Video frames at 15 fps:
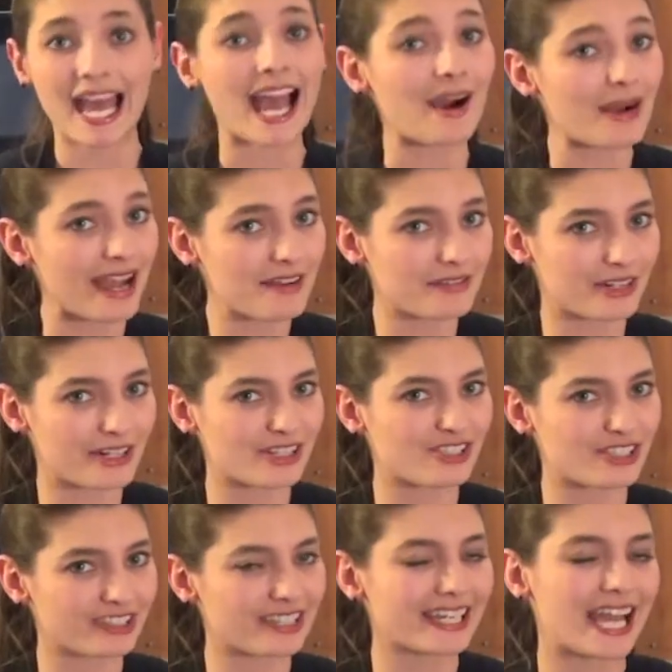However,
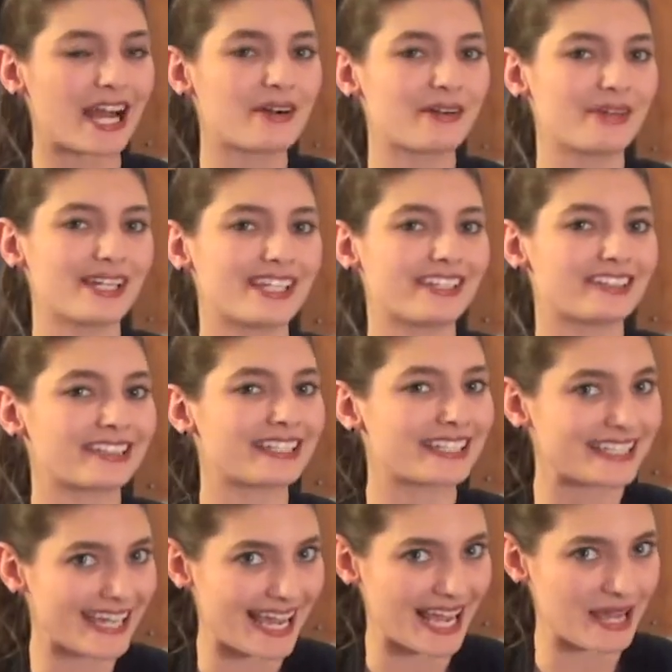just like how it is in the
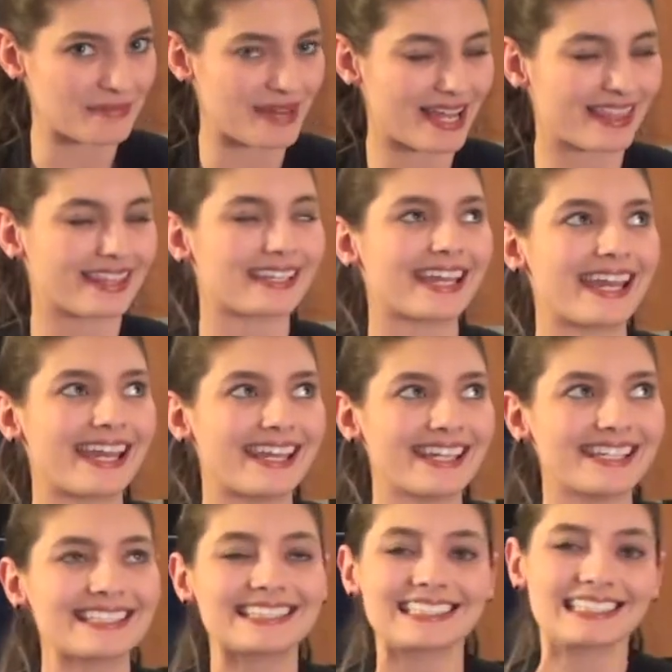game, the
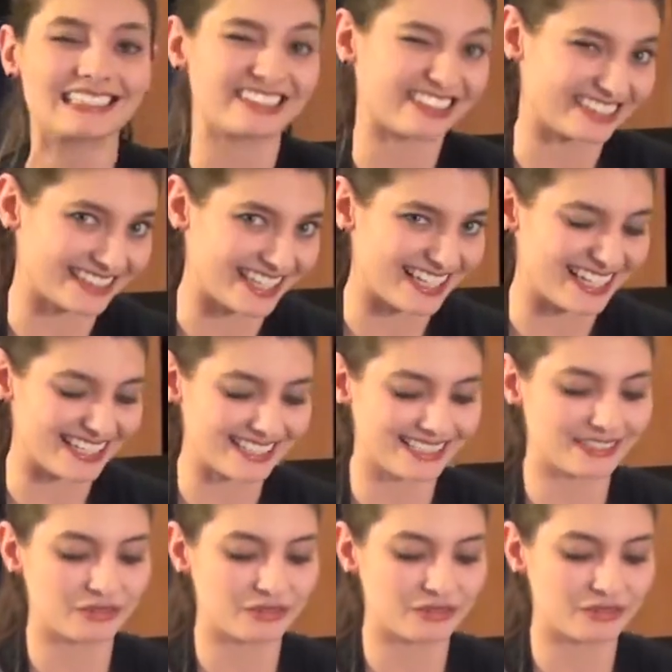cake is a lie.